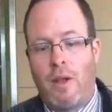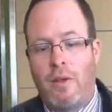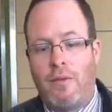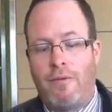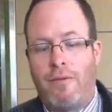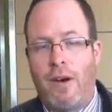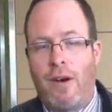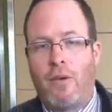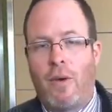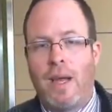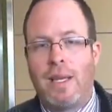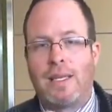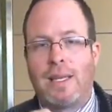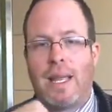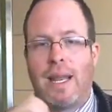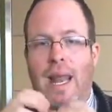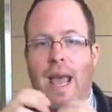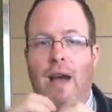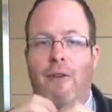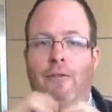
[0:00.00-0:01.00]
be
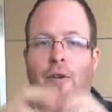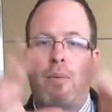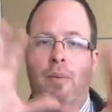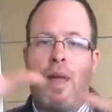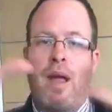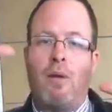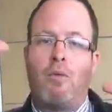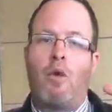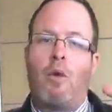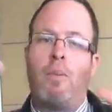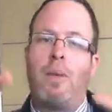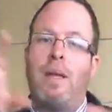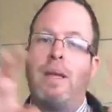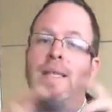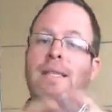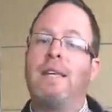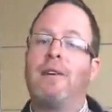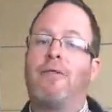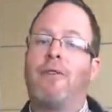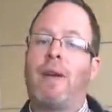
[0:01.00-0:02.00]
fundraising, and out from there will be
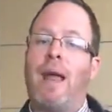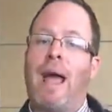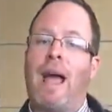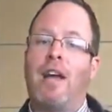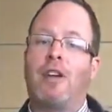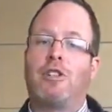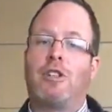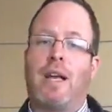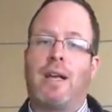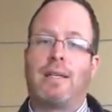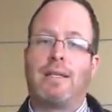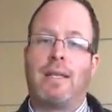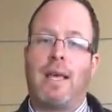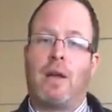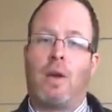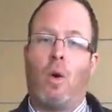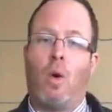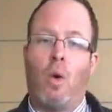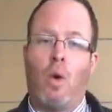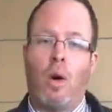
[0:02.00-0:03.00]
different hashtags
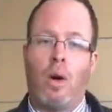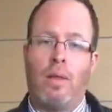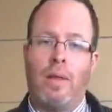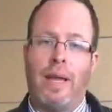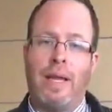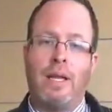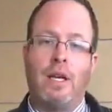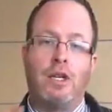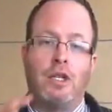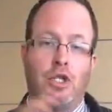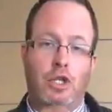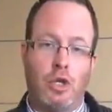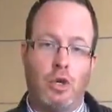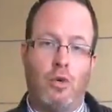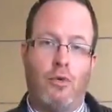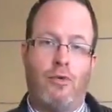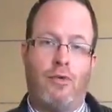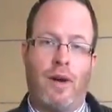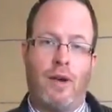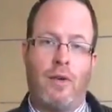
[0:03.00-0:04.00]
that correlate
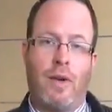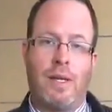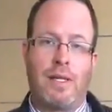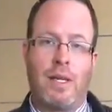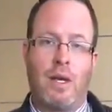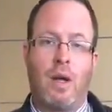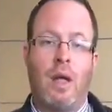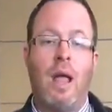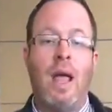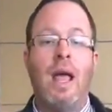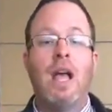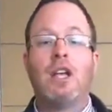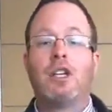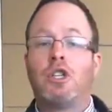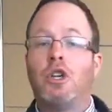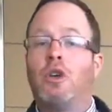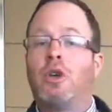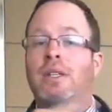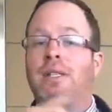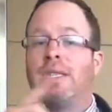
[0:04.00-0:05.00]
to fundraising.
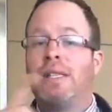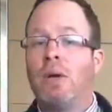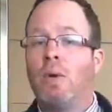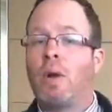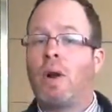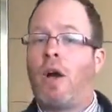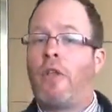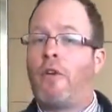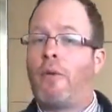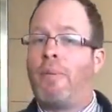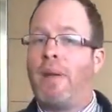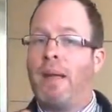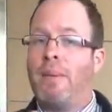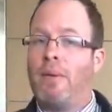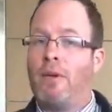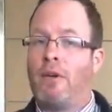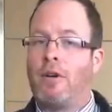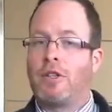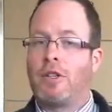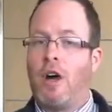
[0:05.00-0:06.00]
So you can see what oh. other
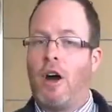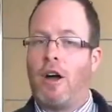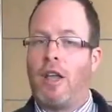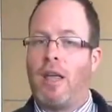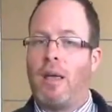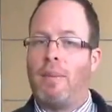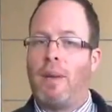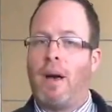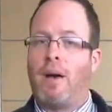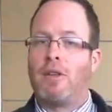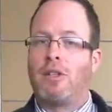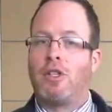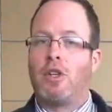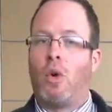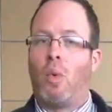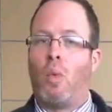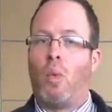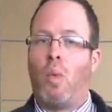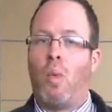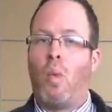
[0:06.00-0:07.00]
people are talking about. So
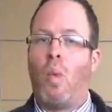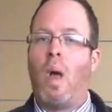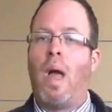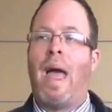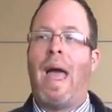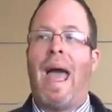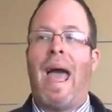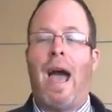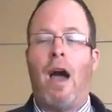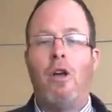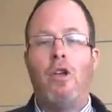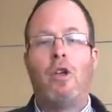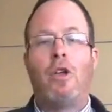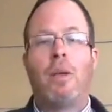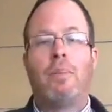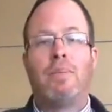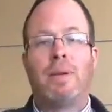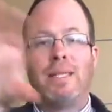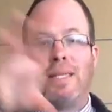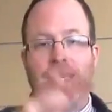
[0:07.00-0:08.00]
how you
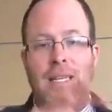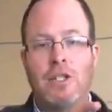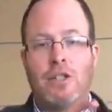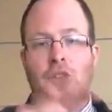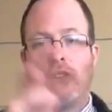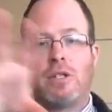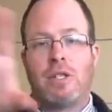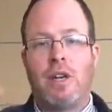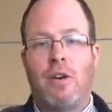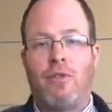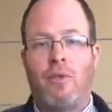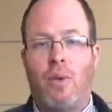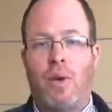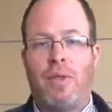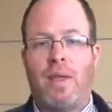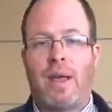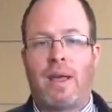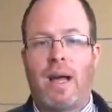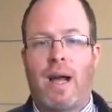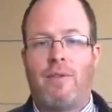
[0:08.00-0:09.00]
can position yourself
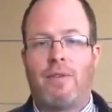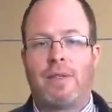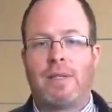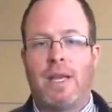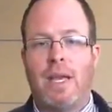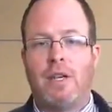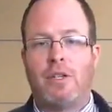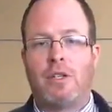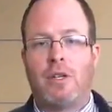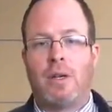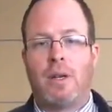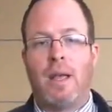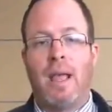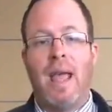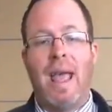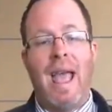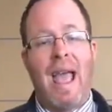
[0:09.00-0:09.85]
with that conversation.